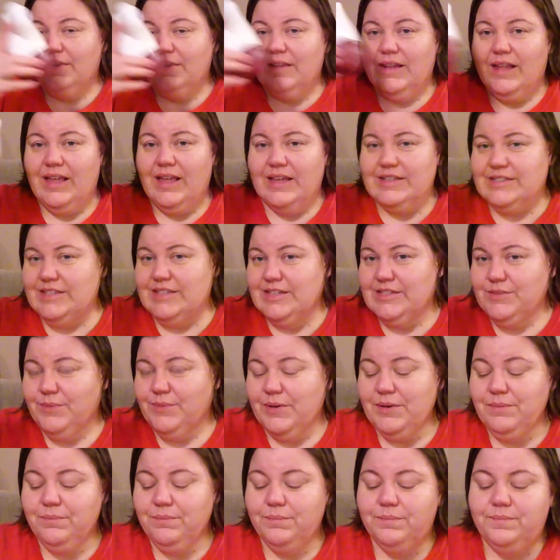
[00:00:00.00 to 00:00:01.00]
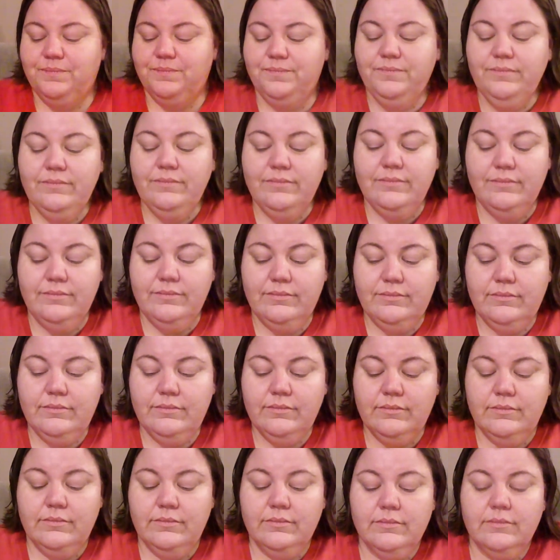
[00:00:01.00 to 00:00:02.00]
as this one.
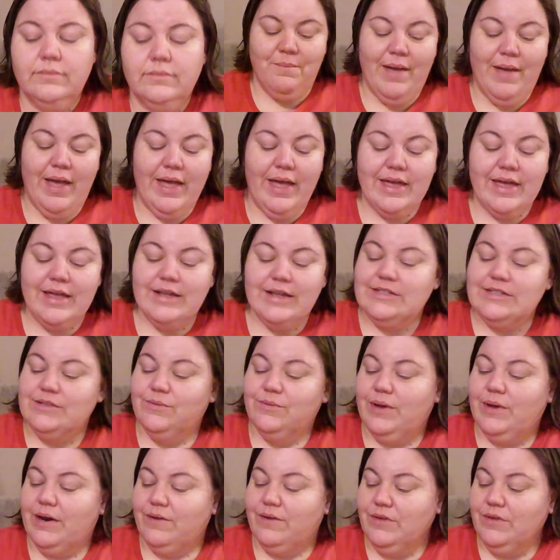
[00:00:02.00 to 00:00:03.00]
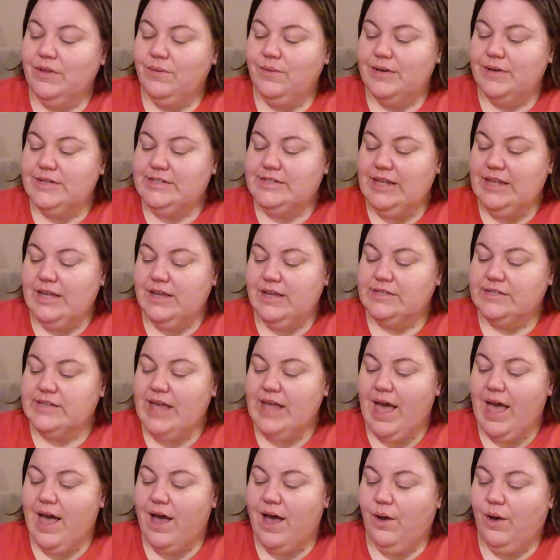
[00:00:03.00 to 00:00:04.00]
But what I really want to see is
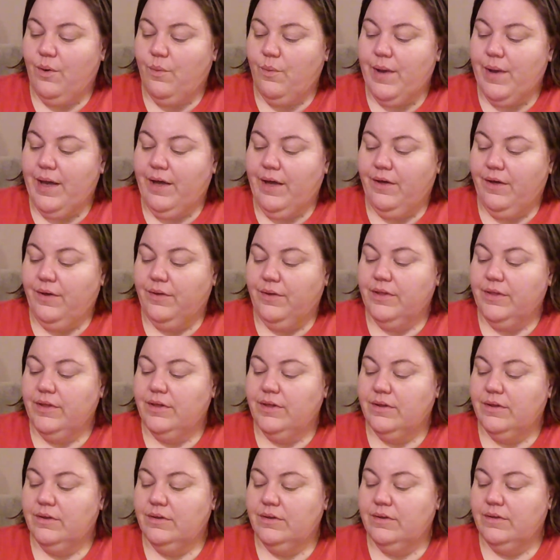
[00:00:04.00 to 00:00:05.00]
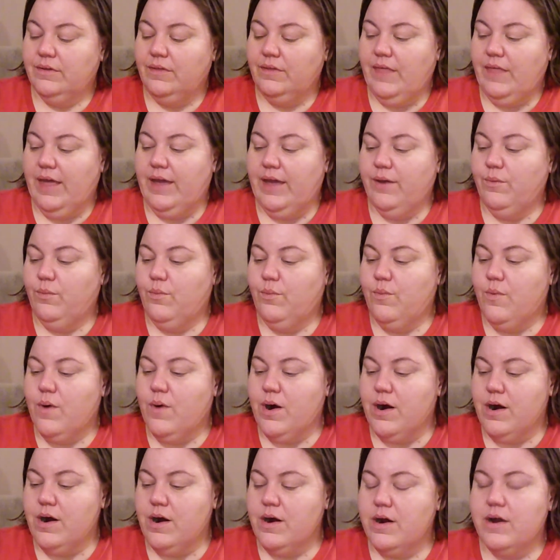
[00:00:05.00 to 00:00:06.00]
how well they
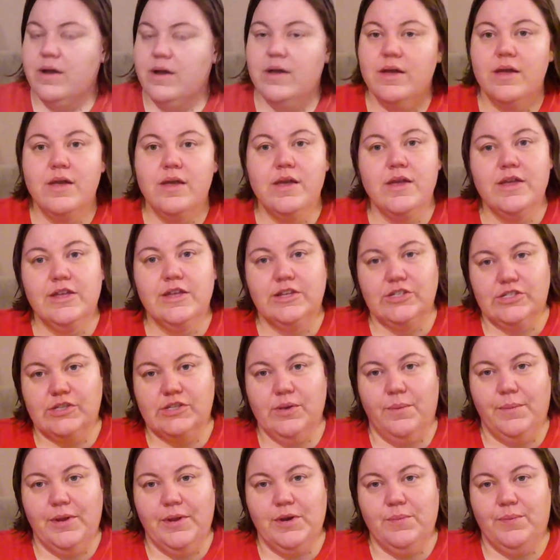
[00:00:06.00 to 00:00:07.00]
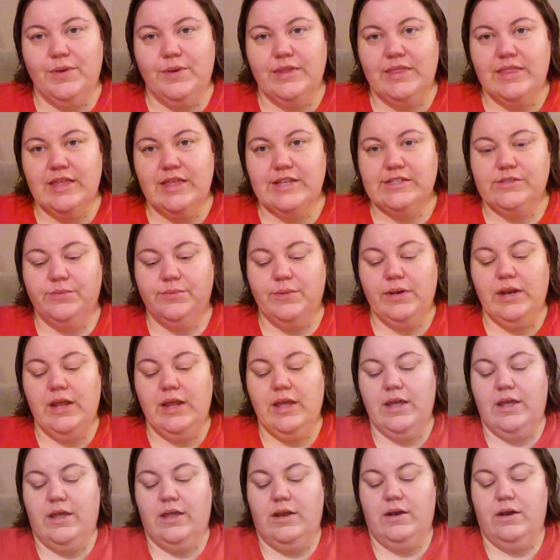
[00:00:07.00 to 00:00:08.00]
work. So I'm going to put this one
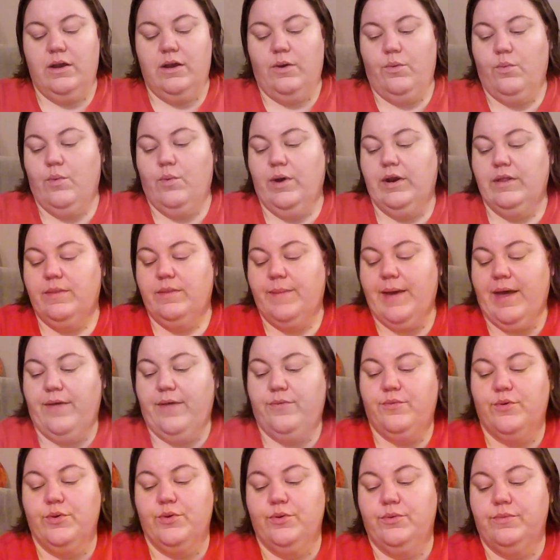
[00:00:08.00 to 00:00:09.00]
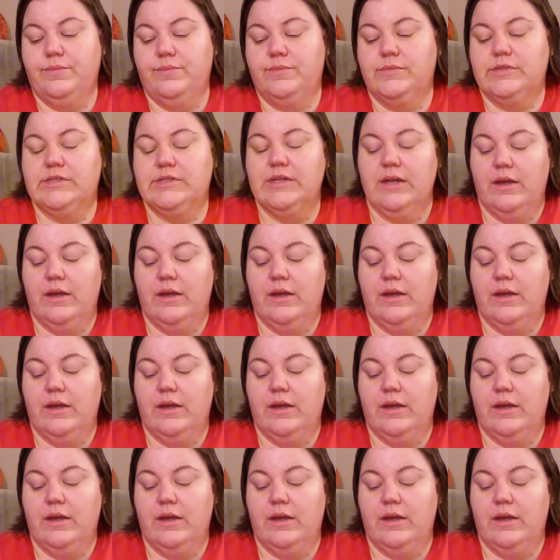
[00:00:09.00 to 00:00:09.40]
in one of the bathrooms